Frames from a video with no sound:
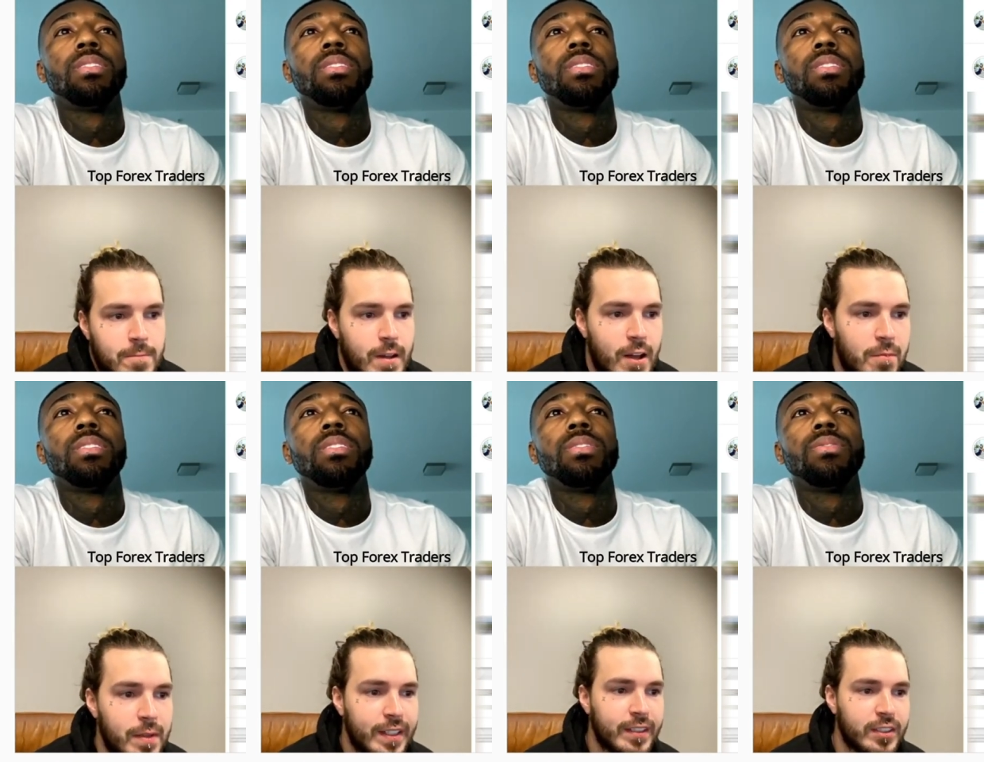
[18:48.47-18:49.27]
Speaker 1: I'll
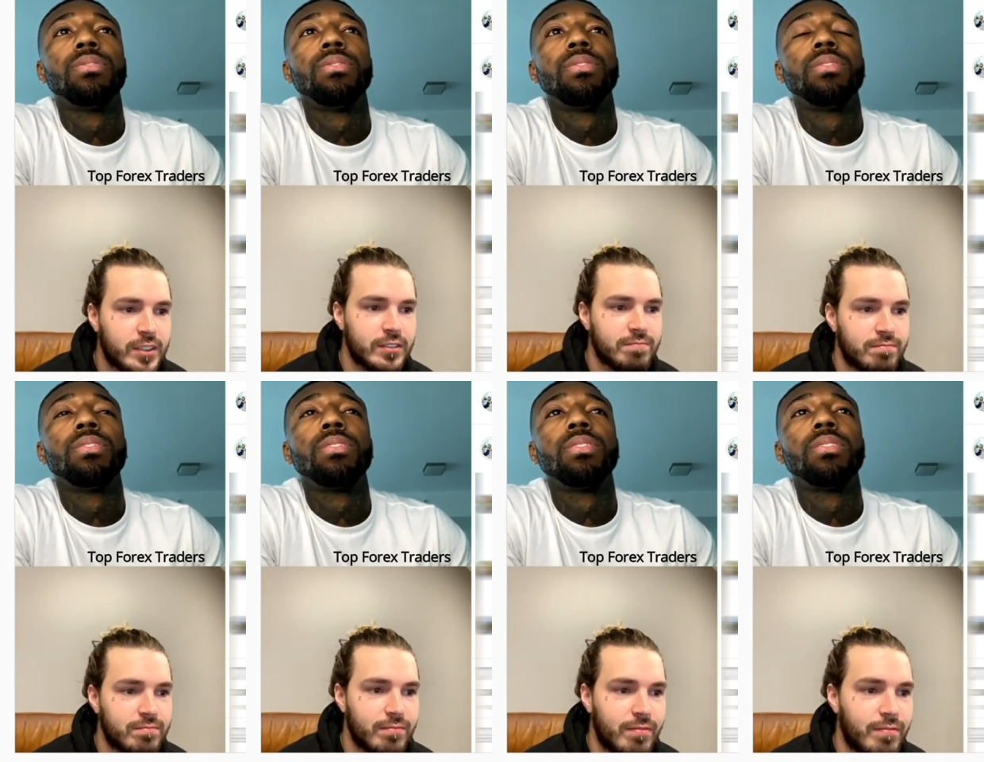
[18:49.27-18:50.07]
make another
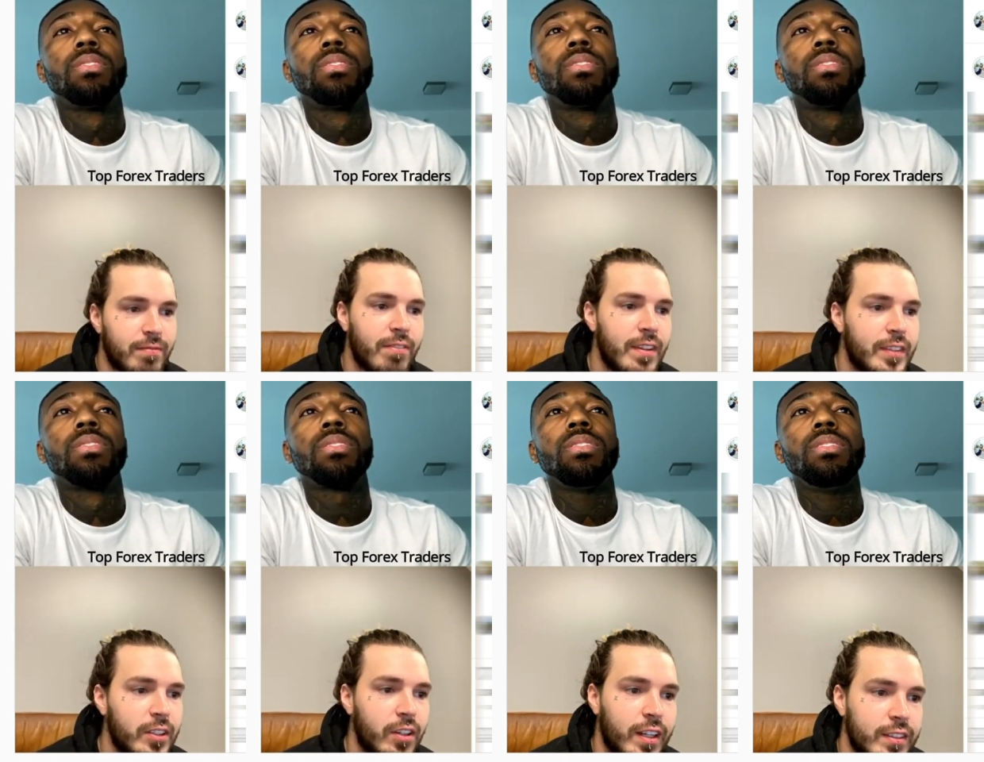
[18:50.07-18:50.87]
50
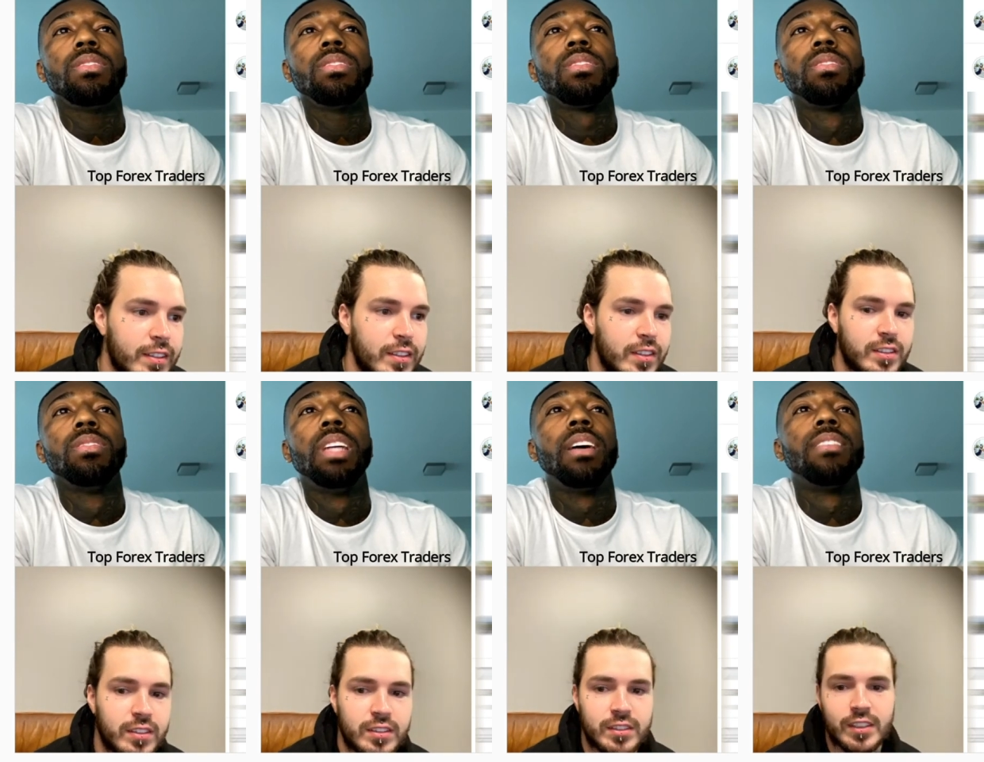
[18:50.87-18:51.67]
grand.
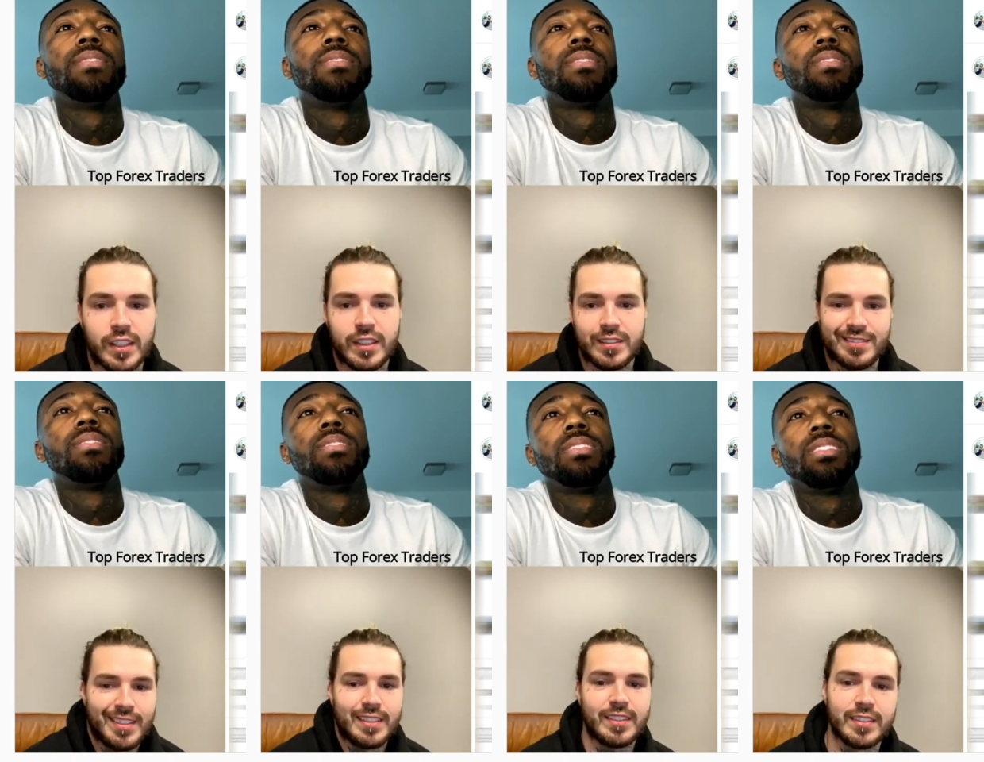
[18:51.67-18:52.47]
Yeah.
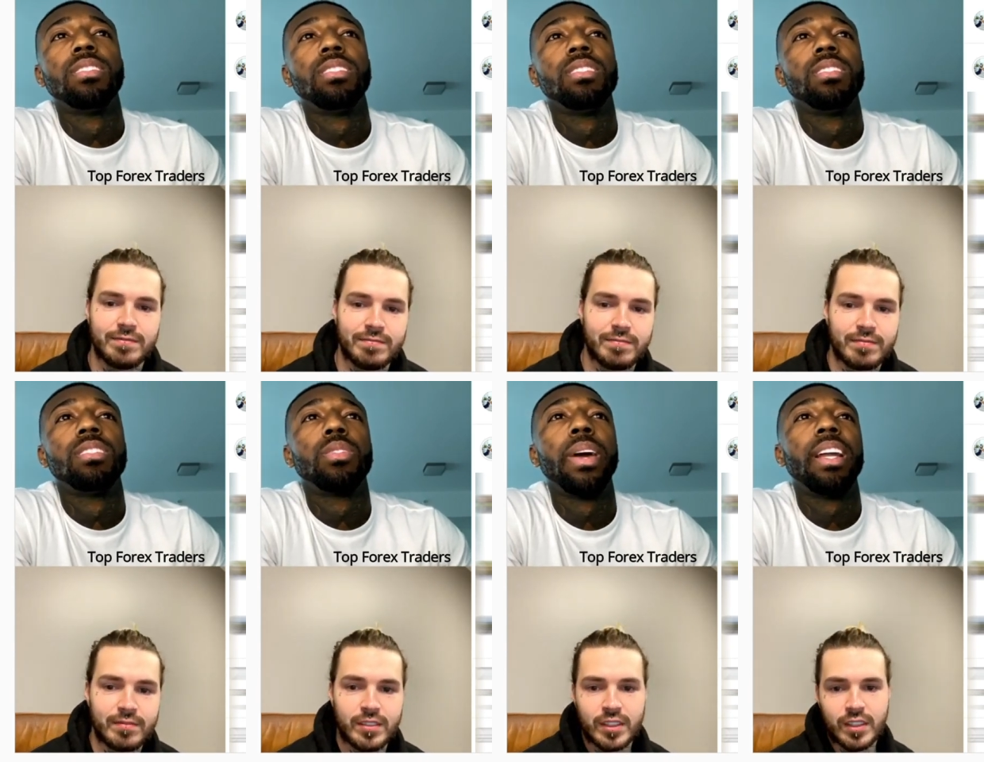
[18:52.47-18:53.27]
Like,
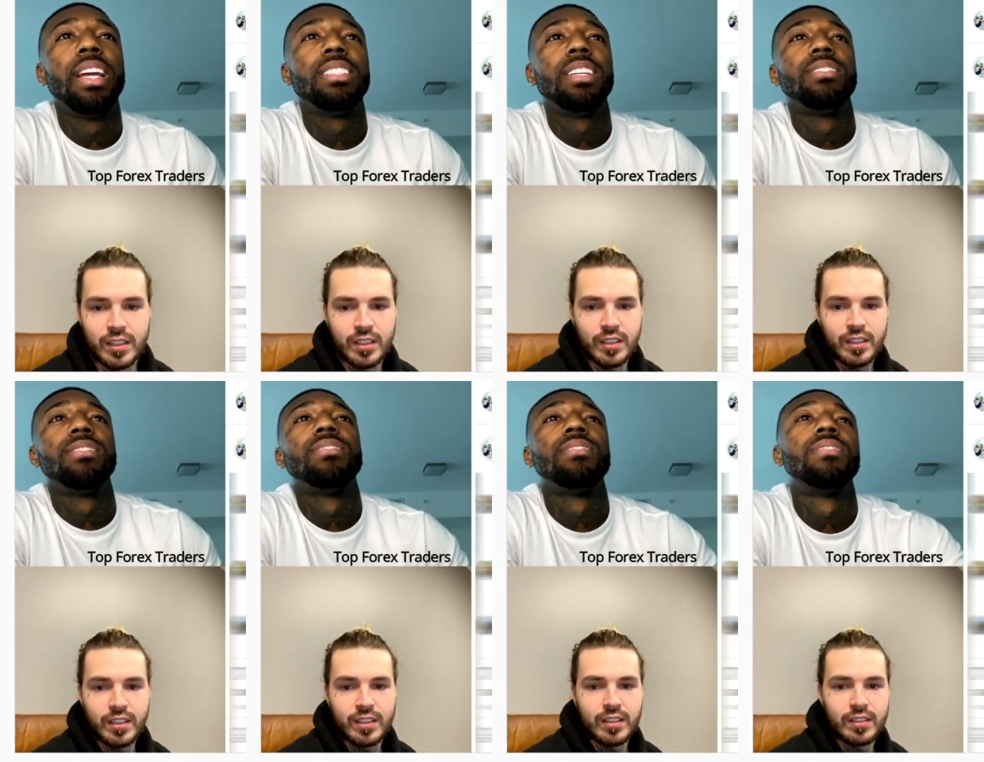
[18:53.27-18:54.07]
quick and easy.
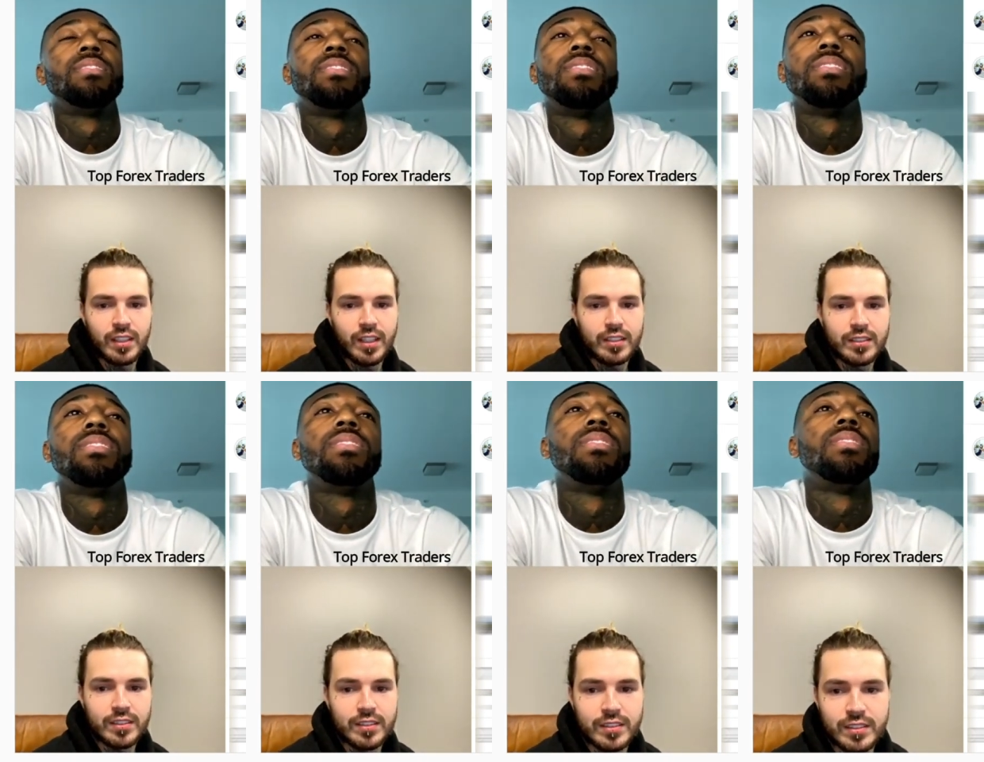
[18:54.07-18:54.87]
Yeah.
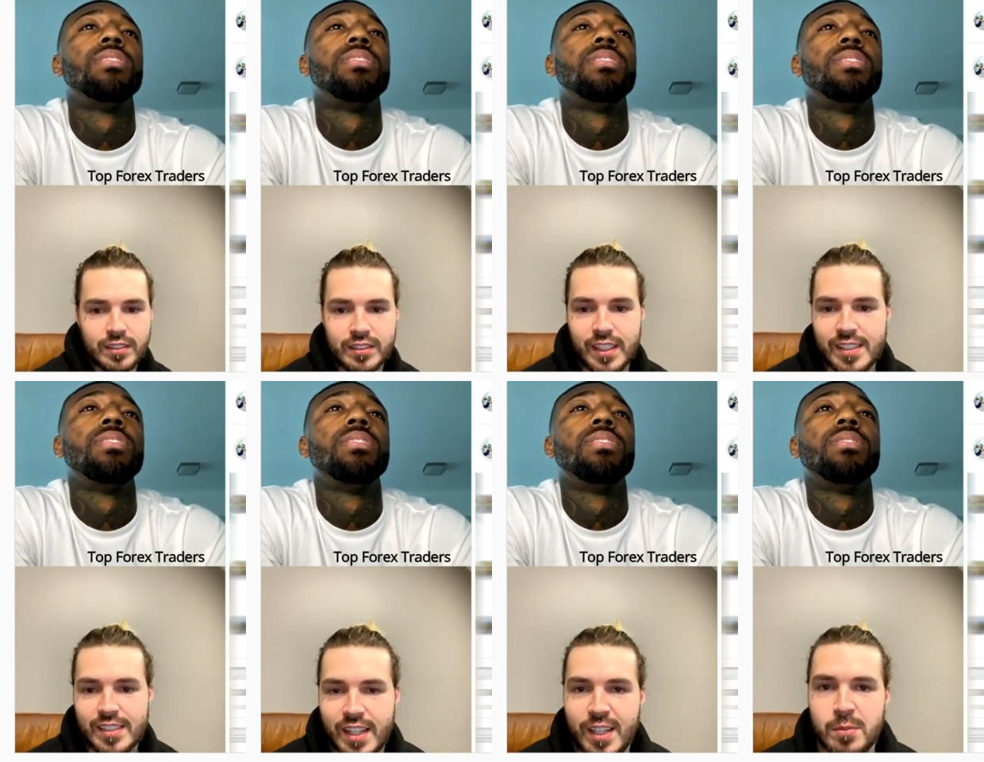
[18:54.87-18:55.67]
Yes,
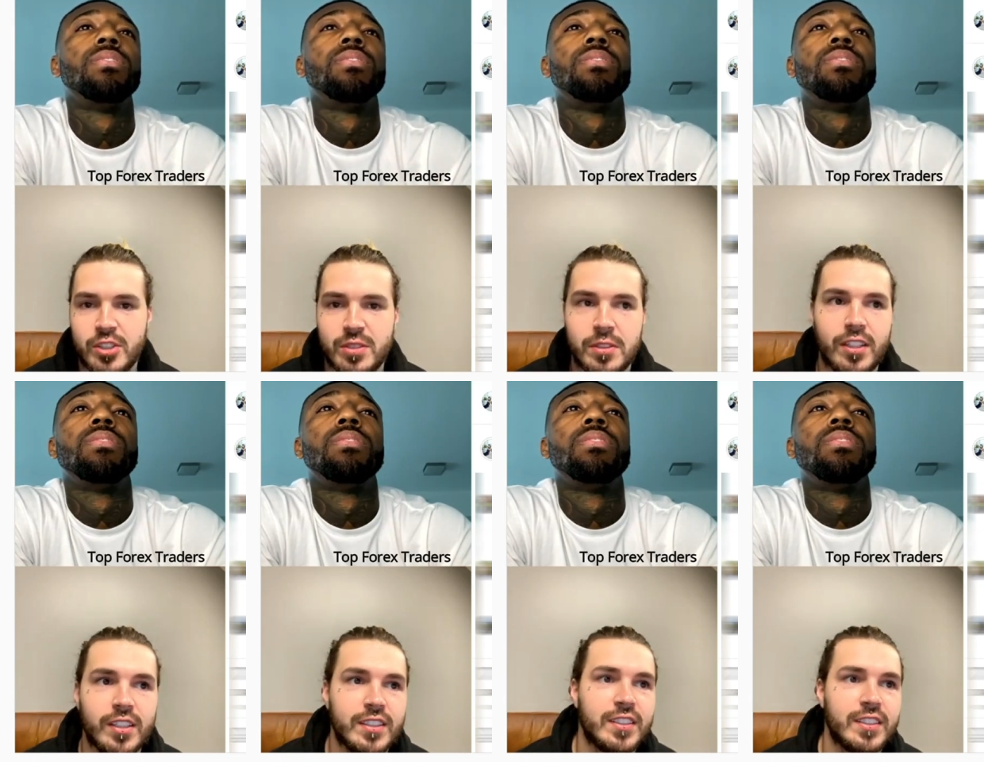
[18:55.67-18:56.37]
I am a Gemini.